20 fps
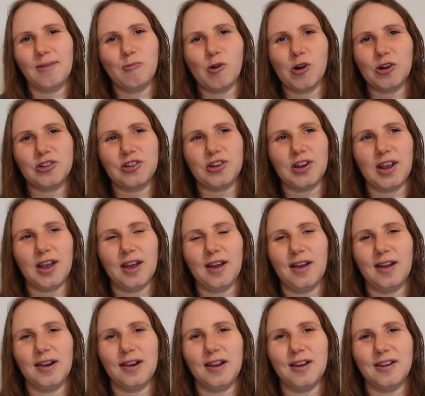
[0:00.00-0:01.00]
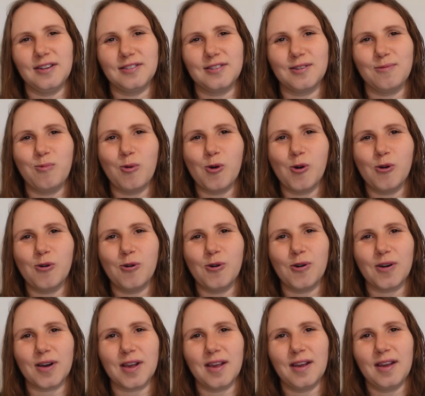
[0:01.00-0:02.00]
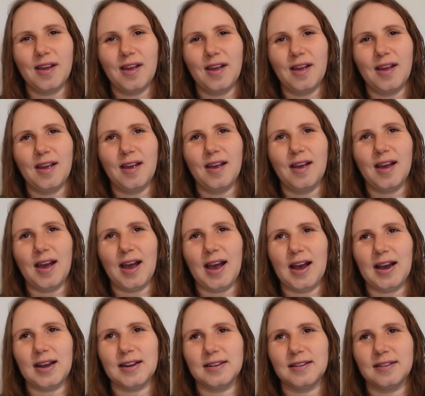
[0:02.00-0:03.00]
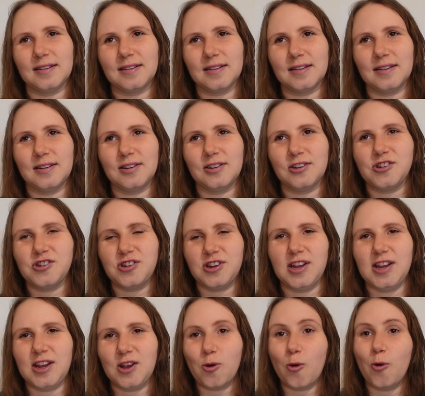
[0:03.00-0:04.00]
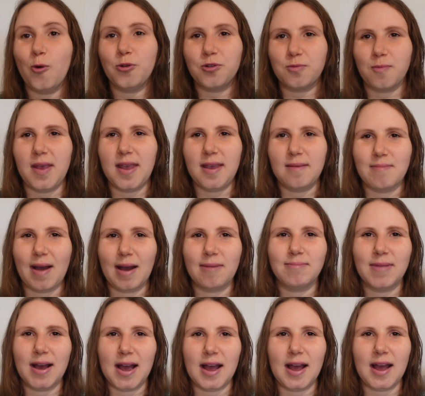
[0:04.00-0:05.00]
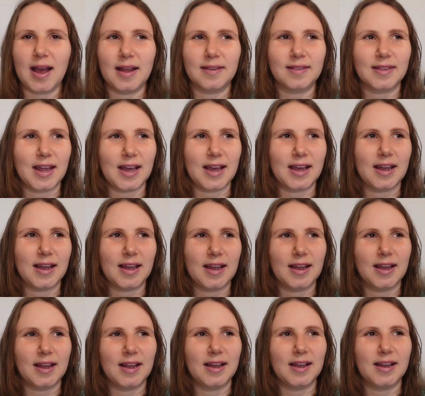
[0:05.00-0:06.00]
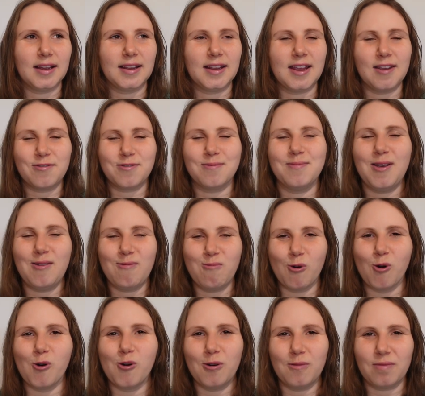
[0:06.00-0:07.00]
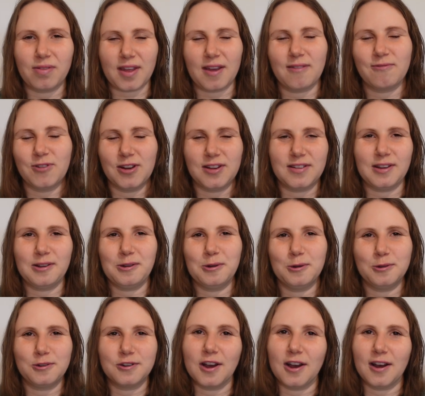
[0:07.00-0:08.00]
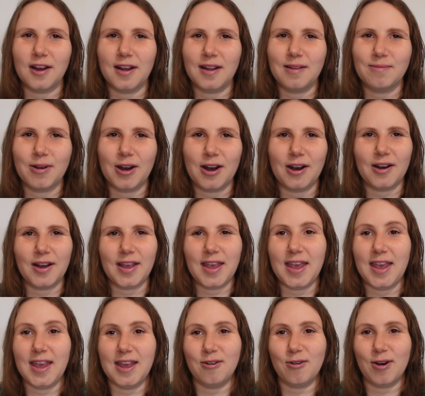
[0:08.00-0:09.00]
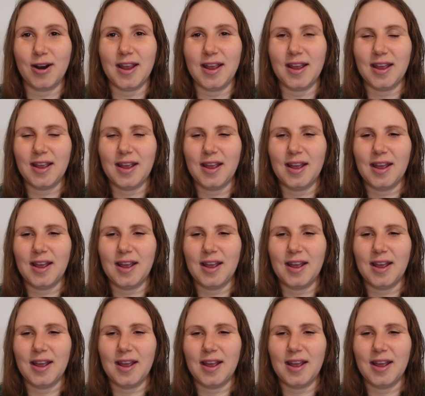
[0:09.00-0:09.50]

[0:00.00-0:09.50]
watching her learn to walk, and she calls me Mama, and that gives me warmth every single time I hear it.